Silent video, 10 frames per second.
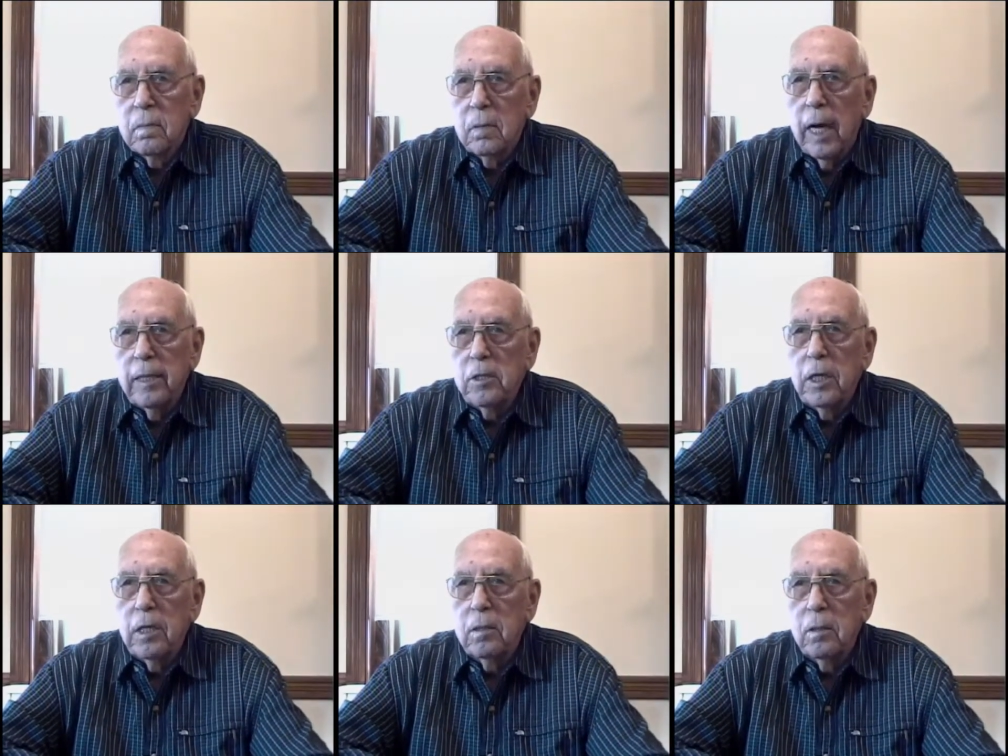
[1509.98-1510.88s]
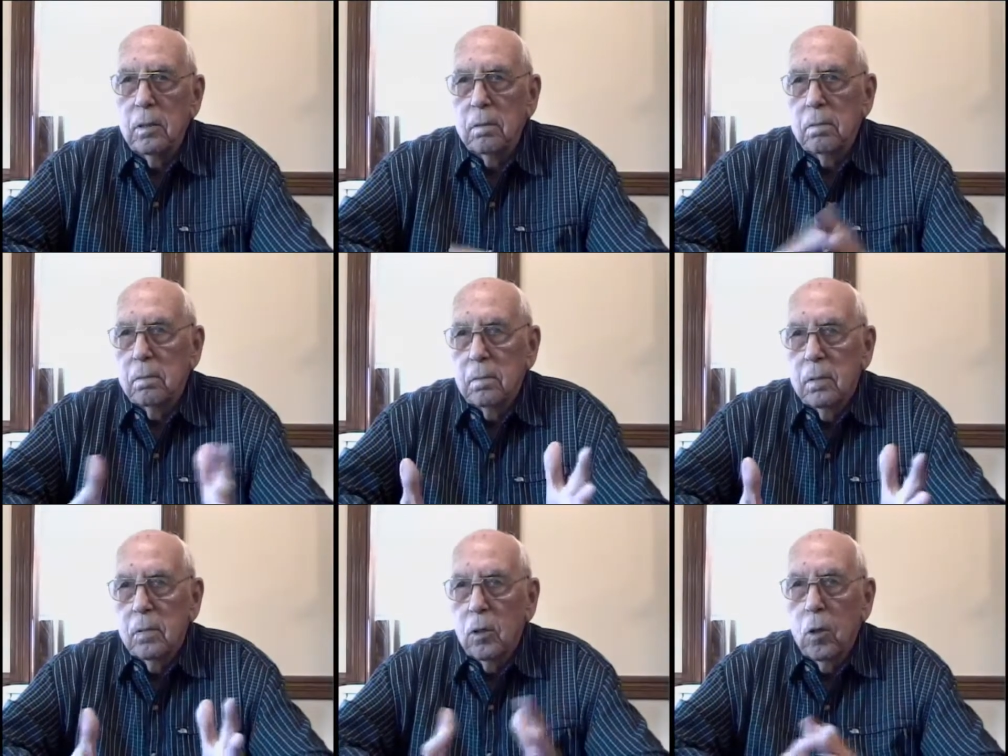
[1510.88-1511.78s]
19,
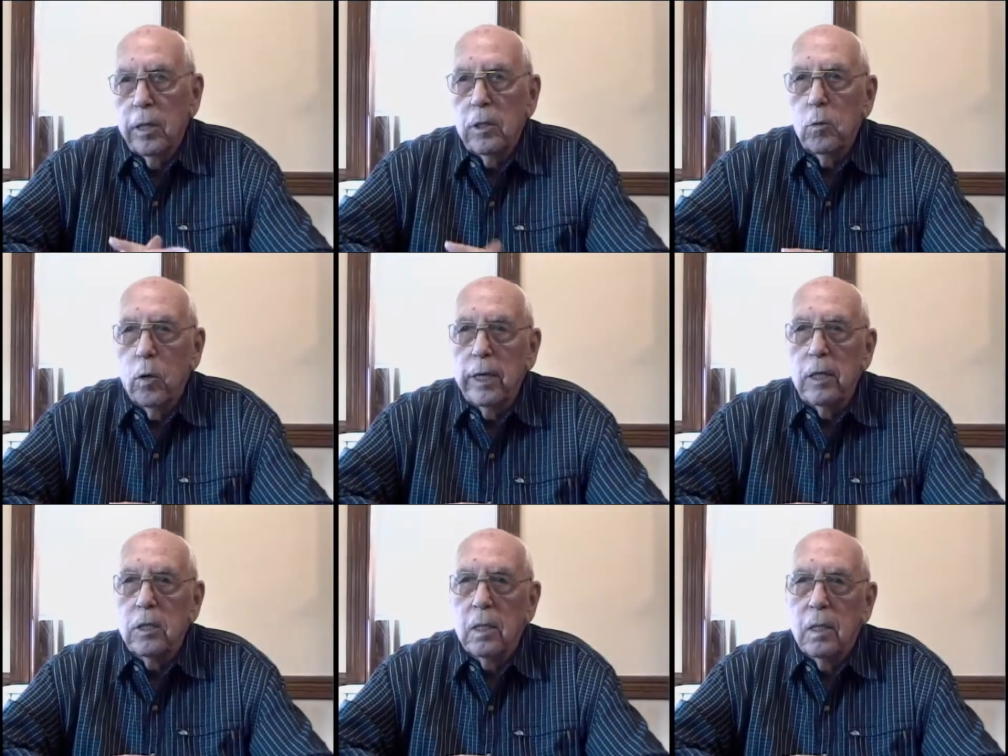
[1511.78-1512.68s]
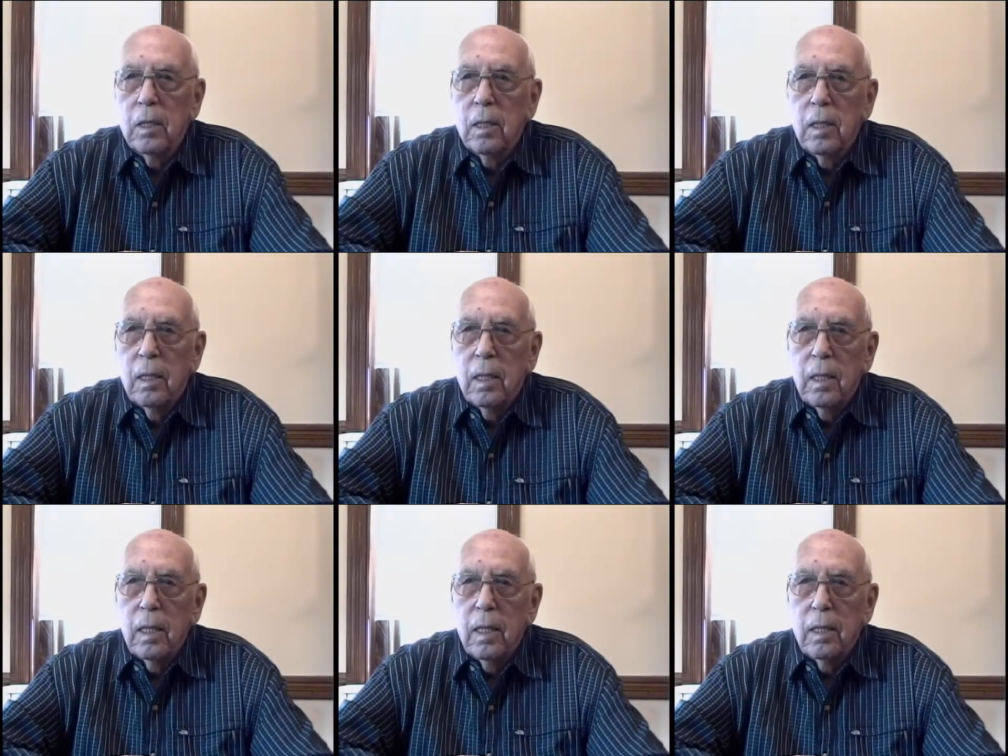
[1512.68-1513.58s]
early 20s,
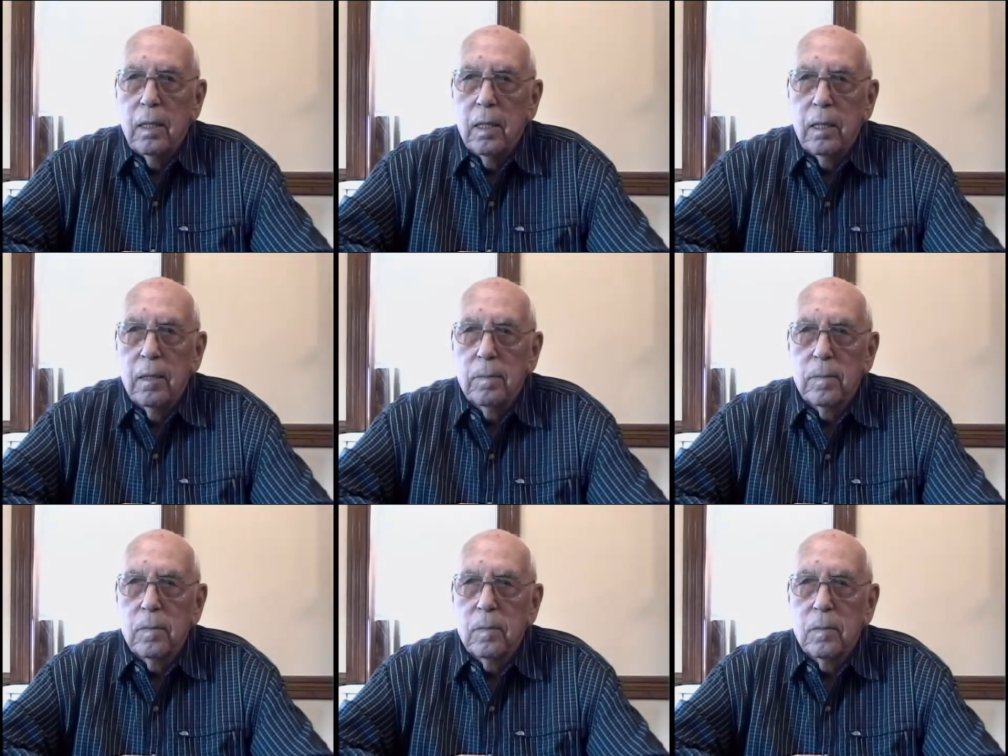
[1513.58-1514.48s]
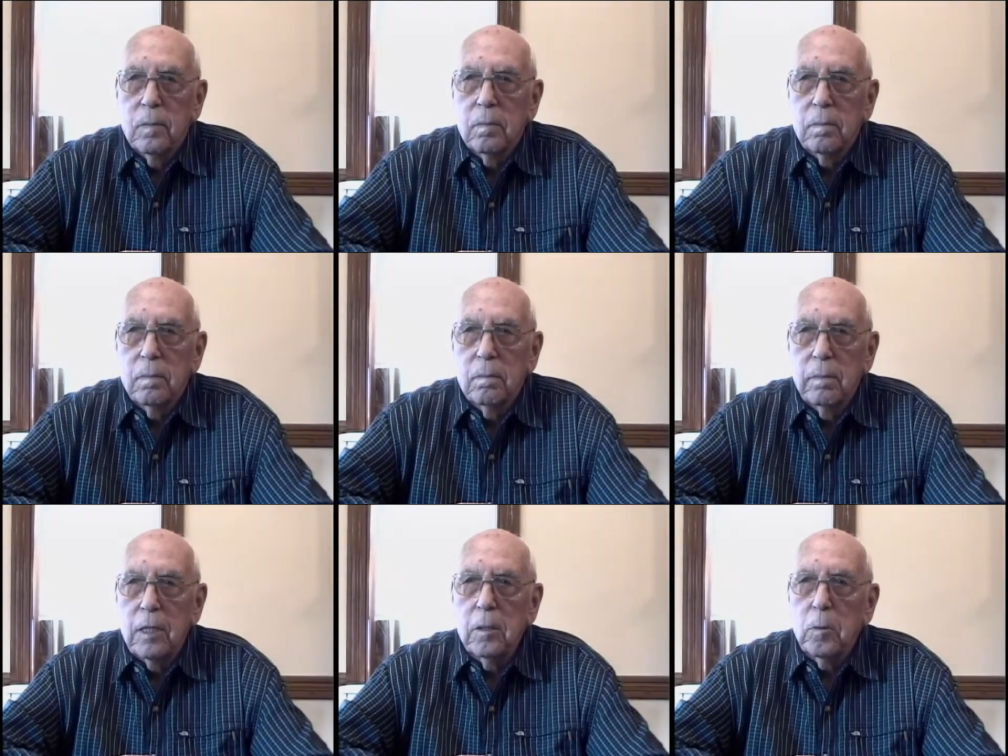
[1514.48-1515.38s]
and
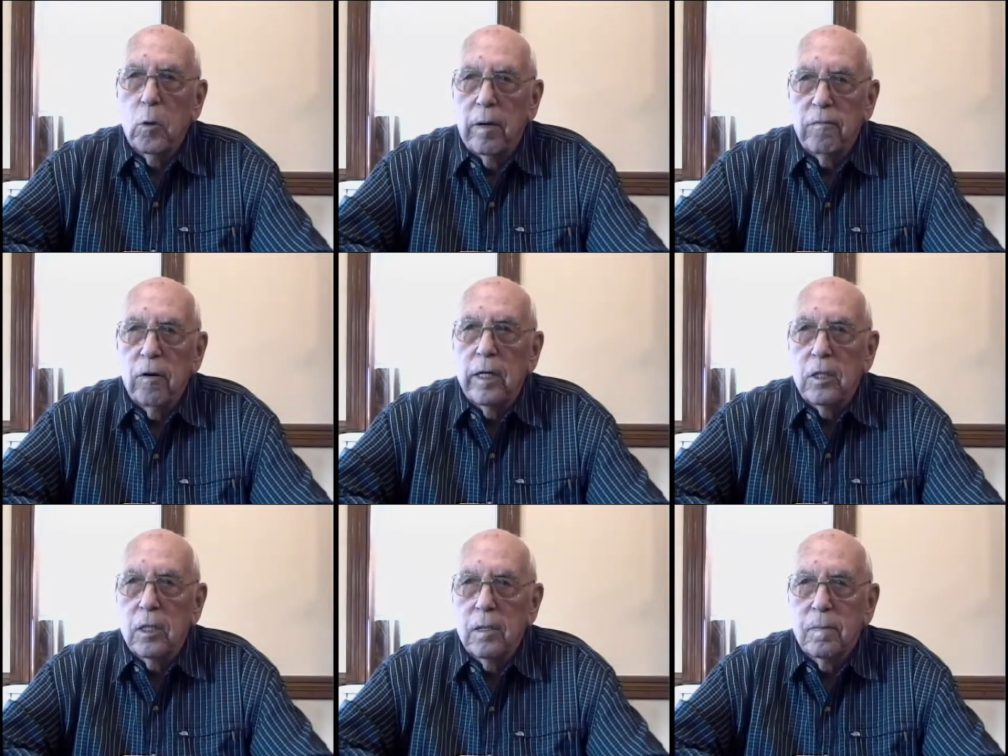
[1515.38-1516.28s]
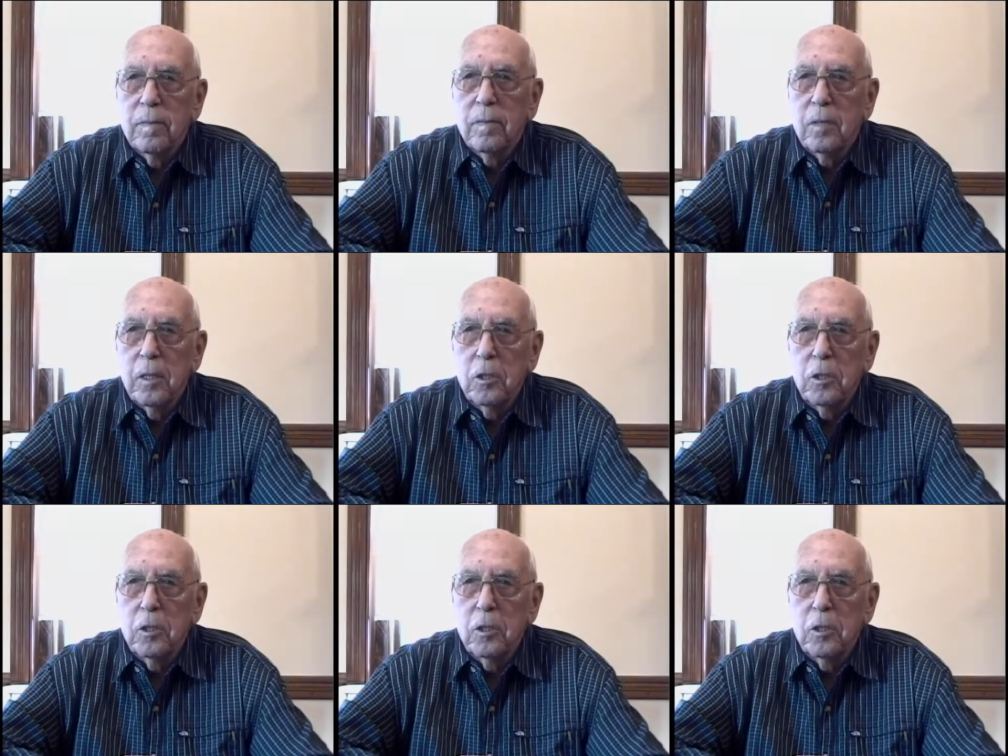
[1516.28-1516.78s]
made some great friends. Mm-hmm.